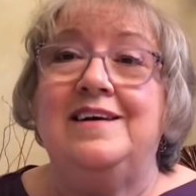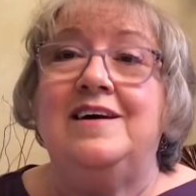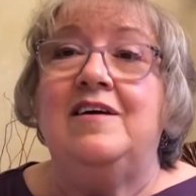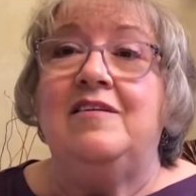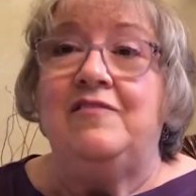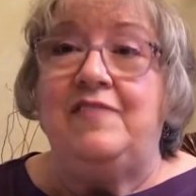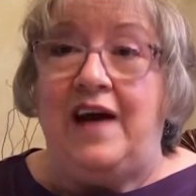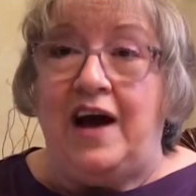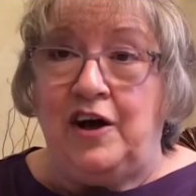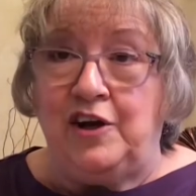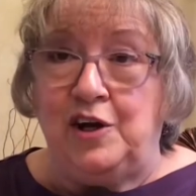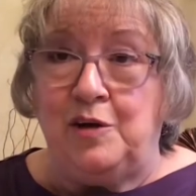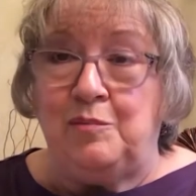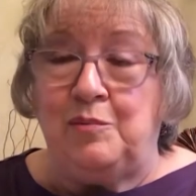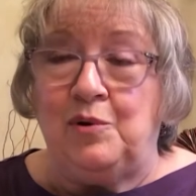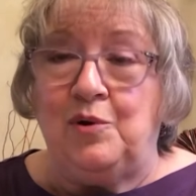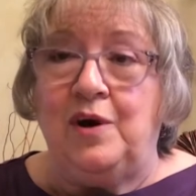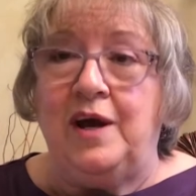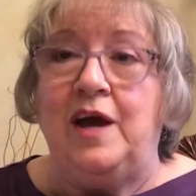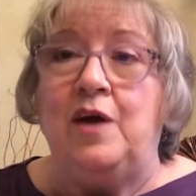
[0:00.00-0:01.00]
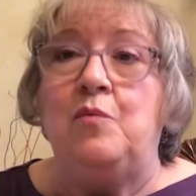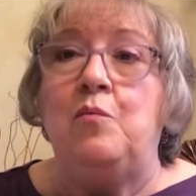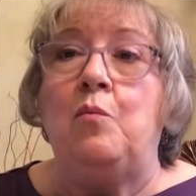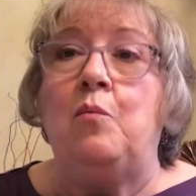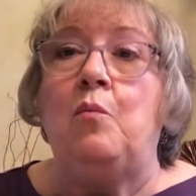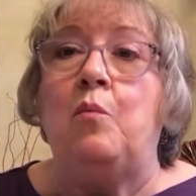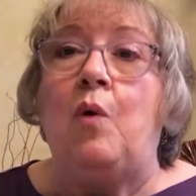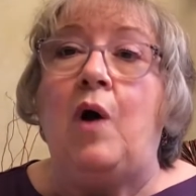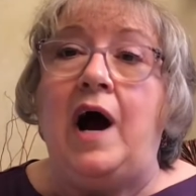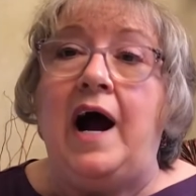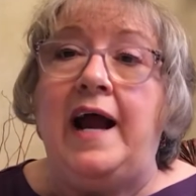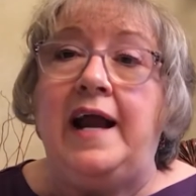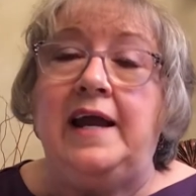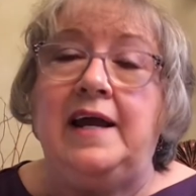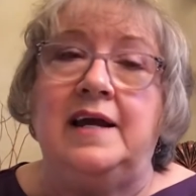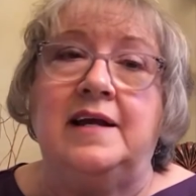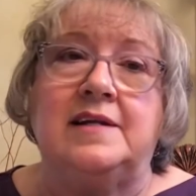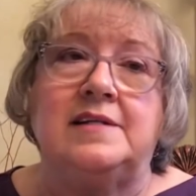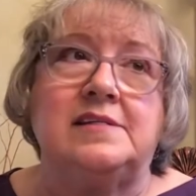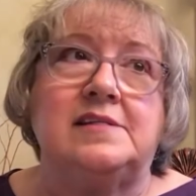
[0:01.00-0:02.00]
valuable and why
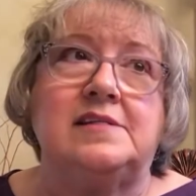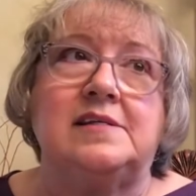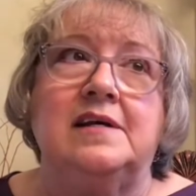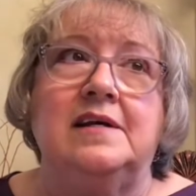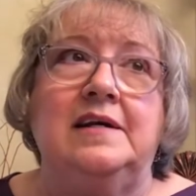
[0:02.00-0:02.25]
it's